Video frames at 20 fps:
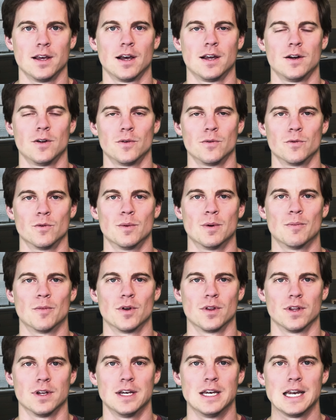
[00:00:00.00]
I don't remember
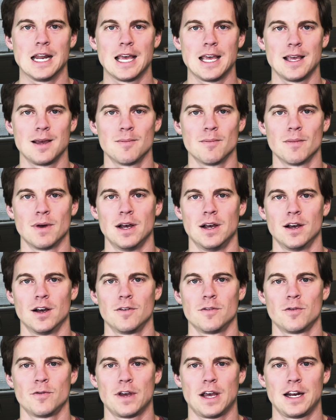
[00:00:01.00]
the name of
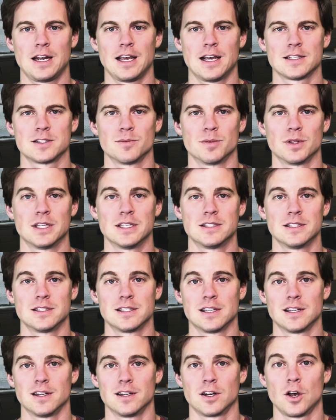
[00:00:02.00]
the fatty acid, but this is
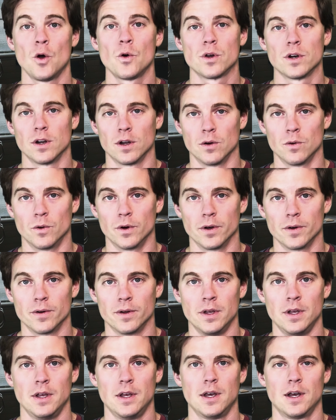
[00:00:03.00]
in coconut oil.
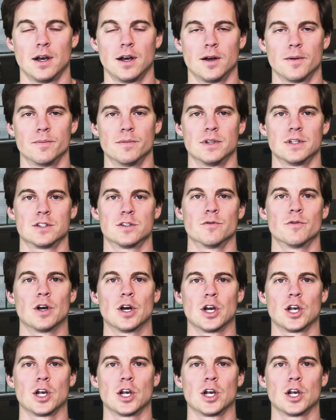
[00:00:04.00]
And it's a very